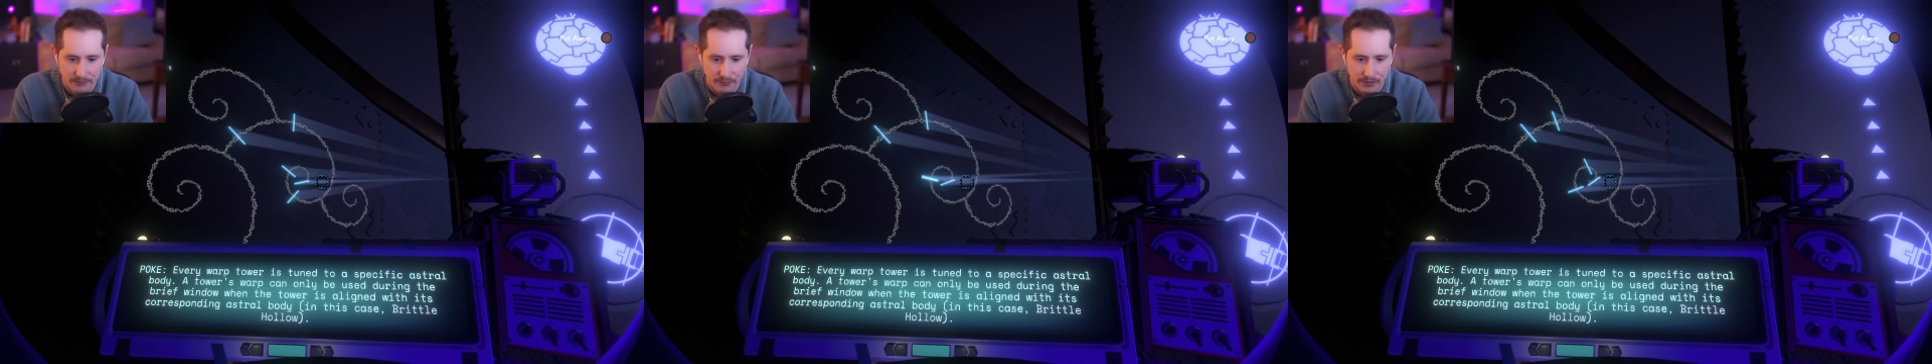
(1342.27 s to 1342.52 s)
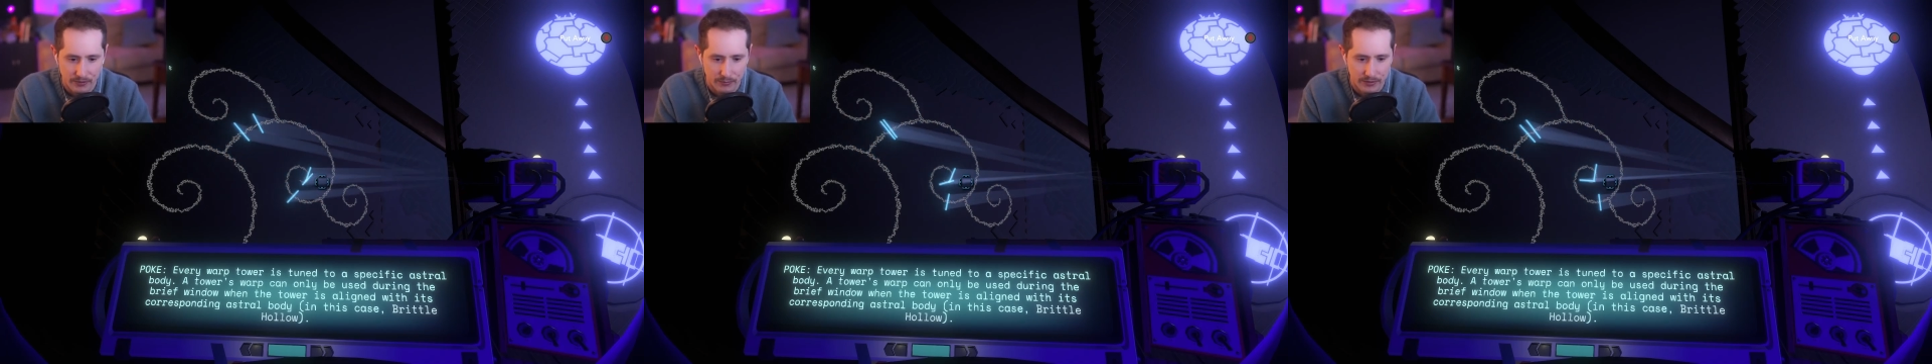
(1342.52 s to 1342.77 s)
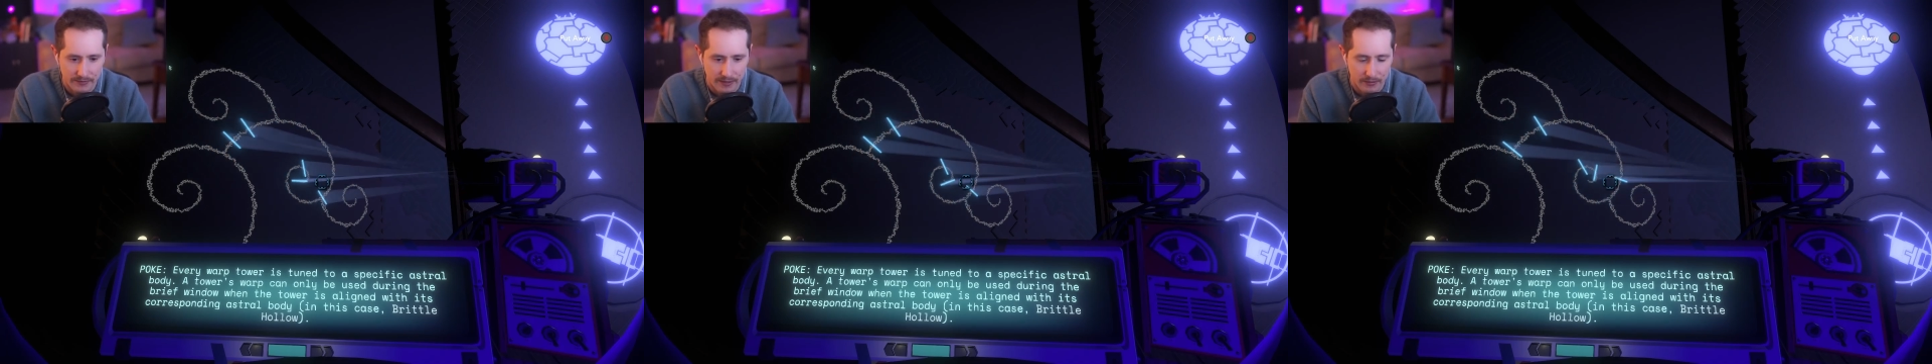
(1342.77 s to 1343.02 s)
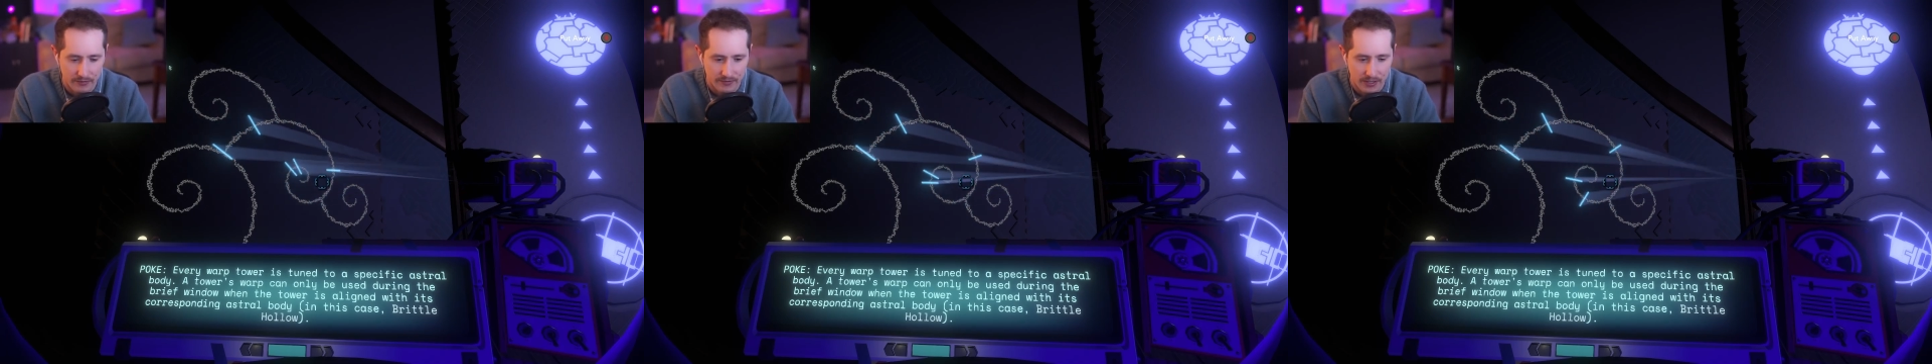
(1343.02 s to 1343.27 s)
window when the
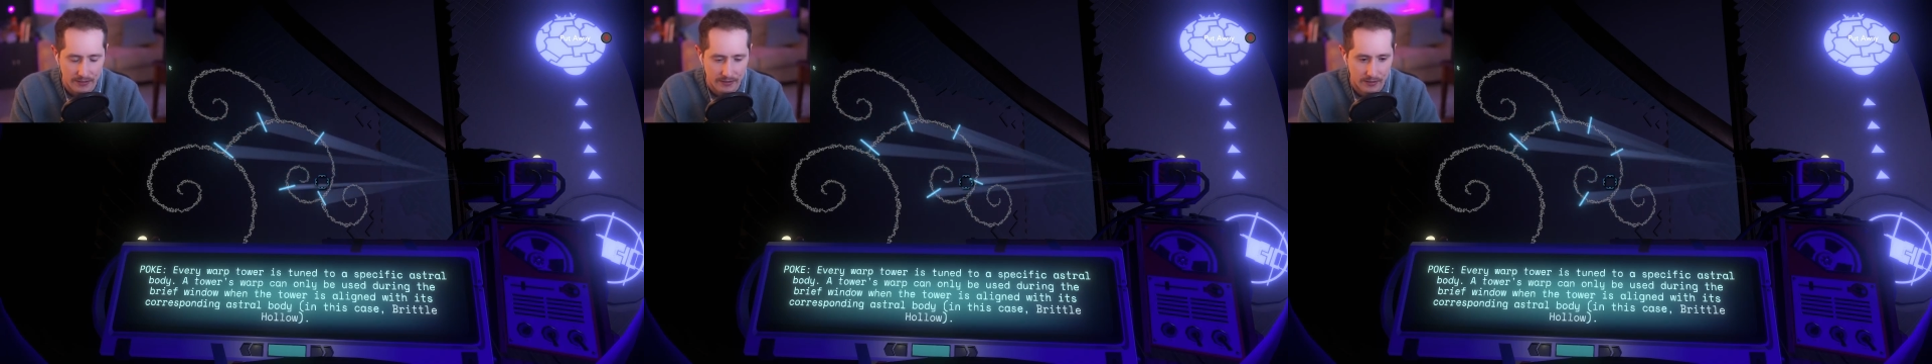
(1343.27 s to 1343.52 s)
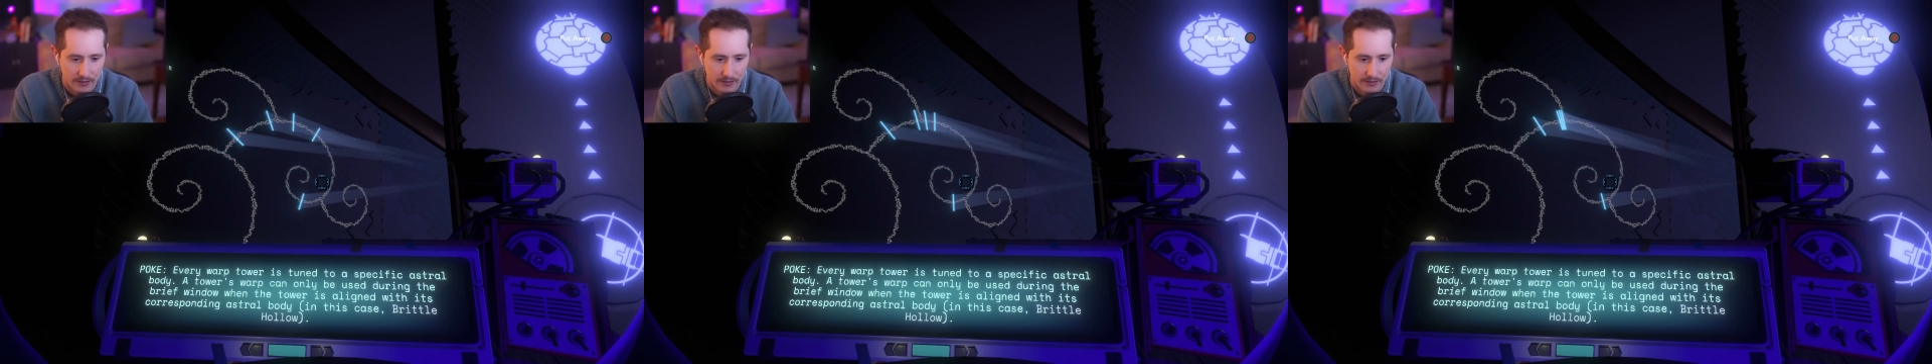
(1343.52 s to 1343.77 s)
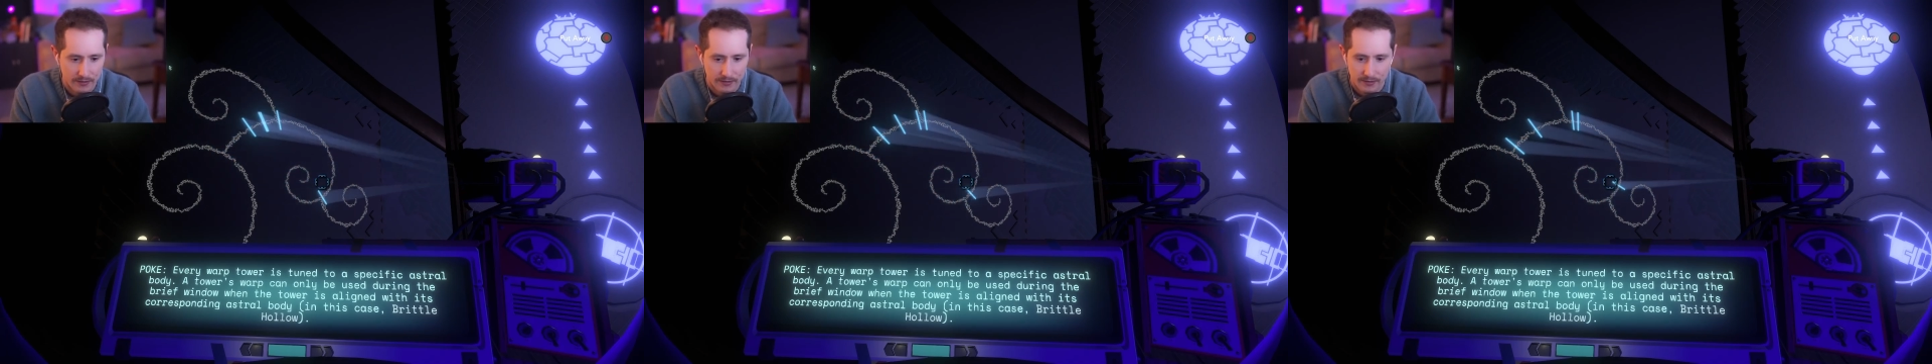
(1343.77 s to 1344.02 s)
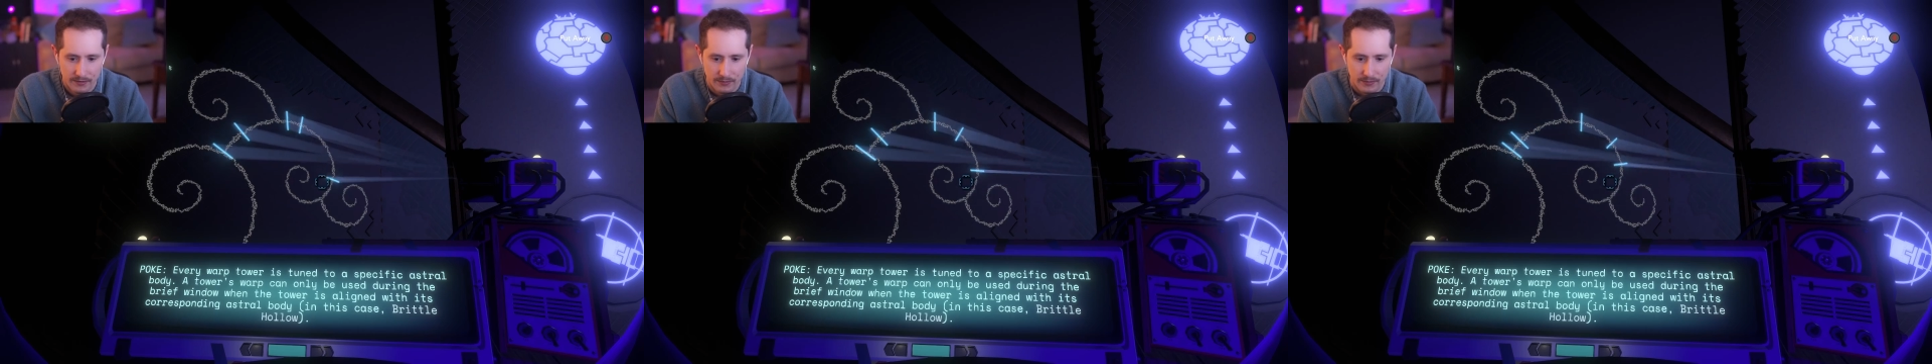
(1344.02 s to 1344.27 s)
tower is aligned
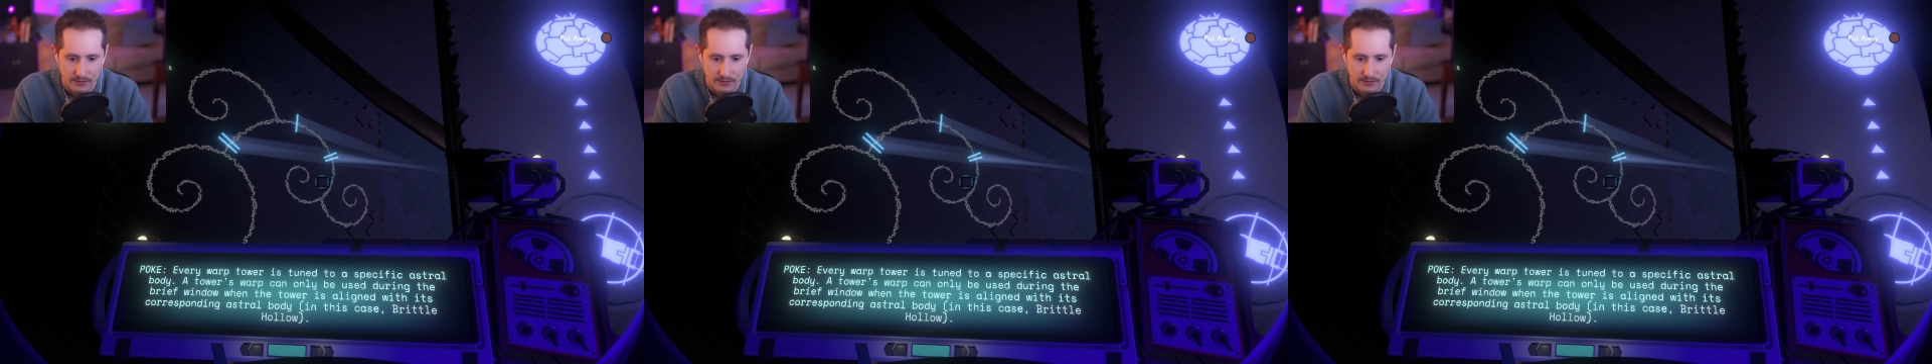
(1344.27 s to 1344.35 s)
with